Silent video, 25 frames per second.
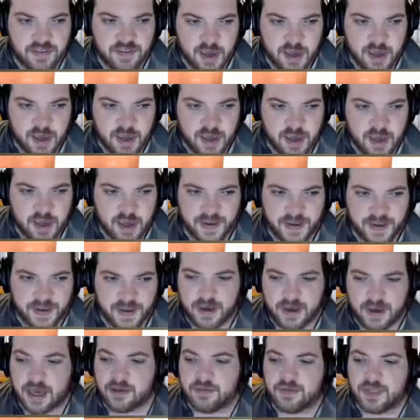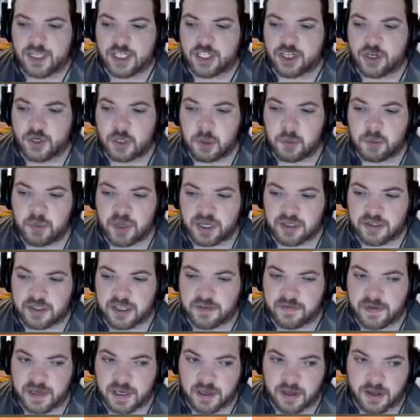Pick TV, yeah. They're showing on Pick
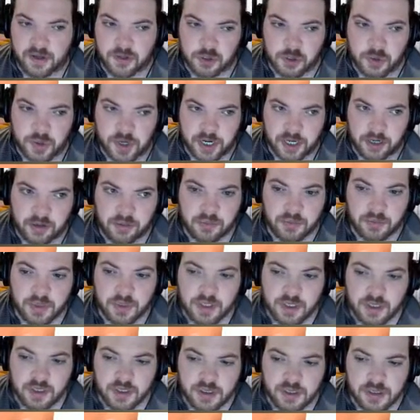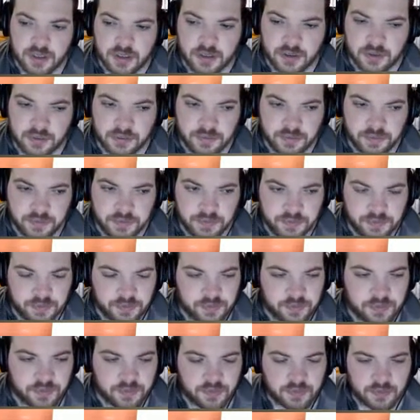TV, guys, already. So if you are in
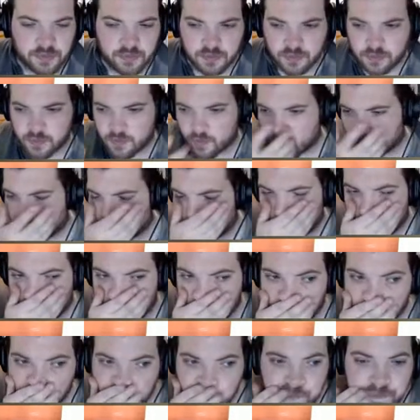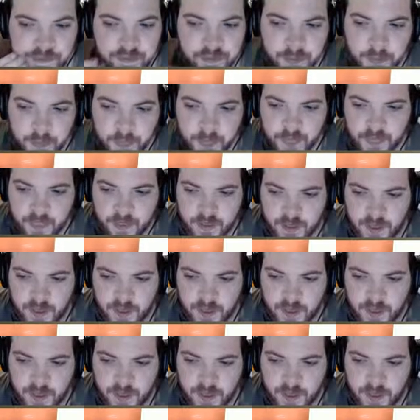England or Ireland,